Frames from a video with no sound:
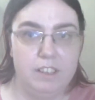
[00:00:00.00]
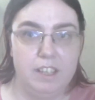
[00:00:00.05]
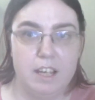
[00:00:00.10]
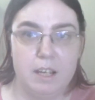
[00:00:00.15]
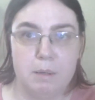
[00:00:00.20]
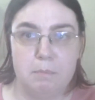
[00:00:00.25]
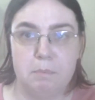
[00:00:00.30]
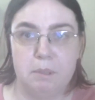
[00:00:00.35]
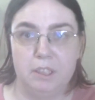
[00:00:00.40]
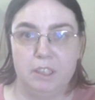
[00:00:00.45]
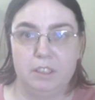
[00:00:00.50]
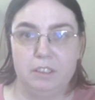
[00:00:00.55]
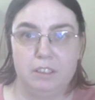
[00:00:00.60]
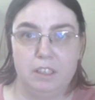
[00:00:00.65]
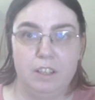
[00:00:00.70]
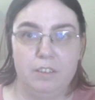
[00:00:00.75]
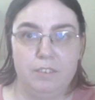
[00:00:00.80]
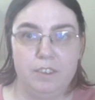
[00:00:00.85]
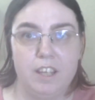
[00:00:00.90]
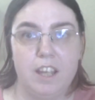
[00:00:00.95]
down below,
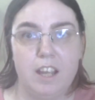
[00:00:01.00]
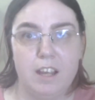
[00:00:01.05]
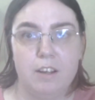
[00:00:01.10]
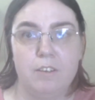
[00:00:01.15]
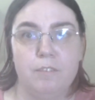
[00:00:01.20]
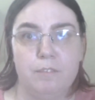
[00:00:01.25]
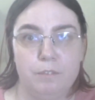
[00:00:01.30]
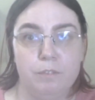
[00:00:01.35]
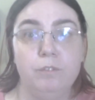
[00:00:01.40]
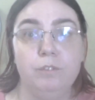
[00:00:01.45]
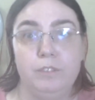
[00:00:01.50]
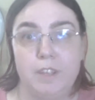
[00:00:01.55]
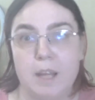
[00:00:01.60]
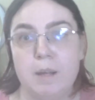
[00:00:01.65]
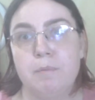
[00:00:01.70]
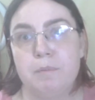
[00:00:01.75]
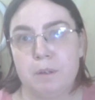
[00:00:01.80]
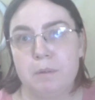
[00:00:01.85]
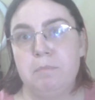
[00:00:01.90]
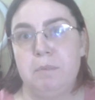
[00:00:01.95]
everything I have that
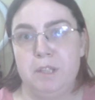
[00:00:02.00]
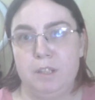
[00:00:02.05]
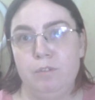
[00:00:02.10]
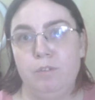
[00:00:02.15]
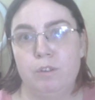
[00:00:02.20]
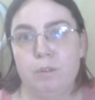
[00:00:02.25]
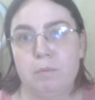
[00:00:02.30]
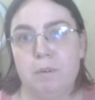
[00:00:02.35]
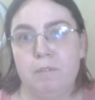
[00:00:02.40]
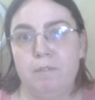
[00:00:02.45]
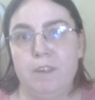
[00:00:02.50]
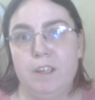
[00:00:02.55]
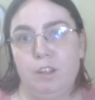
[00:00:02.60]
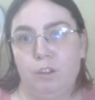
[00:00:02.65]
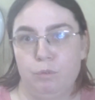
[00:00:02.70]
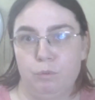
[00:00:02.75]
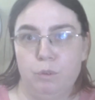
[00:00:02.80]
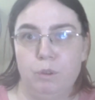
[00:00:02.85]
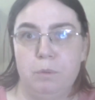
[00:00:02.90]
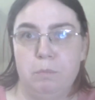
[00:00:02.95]
I'm going to be using on my face
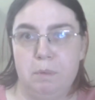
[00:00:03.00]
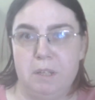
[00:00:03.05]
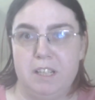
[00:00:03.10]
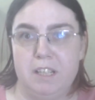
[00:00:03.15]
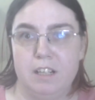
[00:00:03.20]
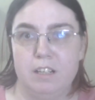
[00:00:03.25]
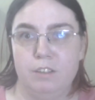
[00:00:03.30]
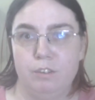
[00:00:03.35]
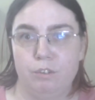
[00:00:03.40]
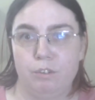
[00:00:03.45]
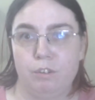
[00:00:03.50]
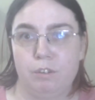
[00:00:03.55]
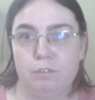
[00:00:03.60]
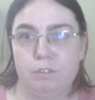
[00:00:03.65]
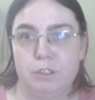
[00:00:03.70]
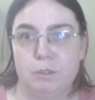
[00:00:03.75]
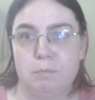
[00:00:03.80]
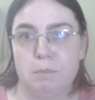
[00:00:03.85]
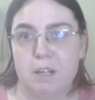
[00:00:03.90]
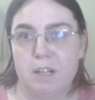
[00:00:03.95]
will be down in the
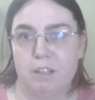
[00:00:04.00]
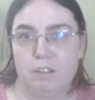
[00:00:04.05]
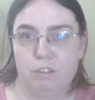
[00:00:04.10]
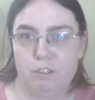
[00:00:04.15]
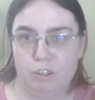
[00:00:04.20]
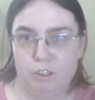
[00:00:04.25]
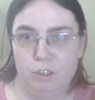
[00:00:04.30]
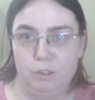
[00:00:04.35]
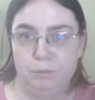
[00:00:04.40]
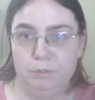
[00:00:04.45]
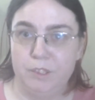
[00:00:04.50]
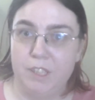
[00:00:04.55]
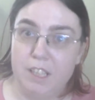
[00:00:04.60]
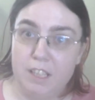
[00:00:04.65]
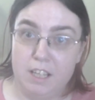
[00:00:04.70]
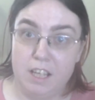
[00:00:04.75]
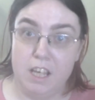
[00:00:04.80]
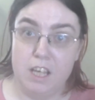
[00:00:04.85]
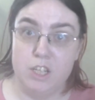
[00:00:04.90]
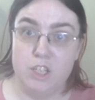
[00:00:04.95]
description box. So
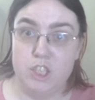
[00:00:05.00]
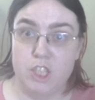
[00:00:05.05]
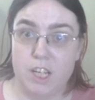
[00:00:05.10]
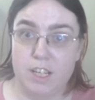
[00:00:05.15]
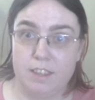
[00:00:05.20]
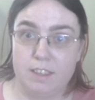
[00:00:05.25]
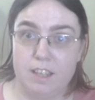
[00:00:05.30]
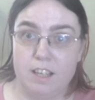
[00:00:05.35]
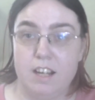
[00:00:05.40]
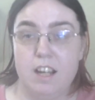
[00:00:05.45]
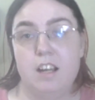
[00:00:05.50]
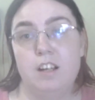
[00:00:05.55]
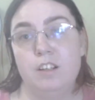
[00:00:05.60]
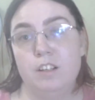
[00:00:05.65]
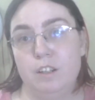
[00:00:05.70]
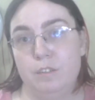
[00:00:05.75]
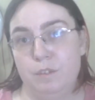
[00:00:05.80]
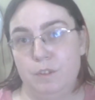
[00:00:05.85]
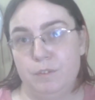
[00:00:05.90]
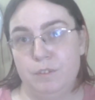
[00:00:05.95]
check that
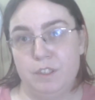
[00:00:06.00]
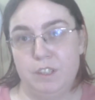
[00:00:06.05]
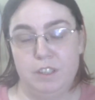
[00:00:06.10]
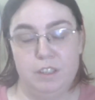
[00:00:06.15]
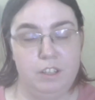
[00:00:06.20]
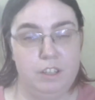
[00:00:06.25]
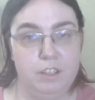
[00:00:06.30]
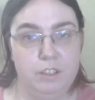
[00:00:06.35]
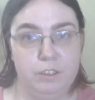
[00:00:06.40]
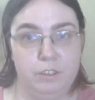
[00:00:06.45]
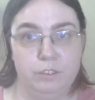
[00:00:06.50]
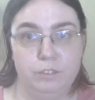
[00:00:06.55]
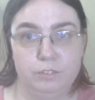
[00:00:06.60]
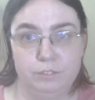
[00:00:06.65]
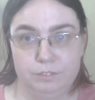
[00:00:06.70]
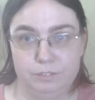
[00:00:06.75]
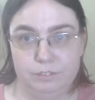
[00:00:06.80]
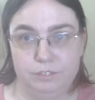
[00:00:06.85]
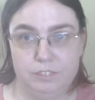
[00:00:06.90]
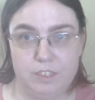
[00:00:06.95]
out if you want to know
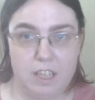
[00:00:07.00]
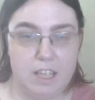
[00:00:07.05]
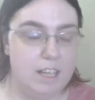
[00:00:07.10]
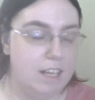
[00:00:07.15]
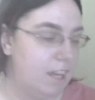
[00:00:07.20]
and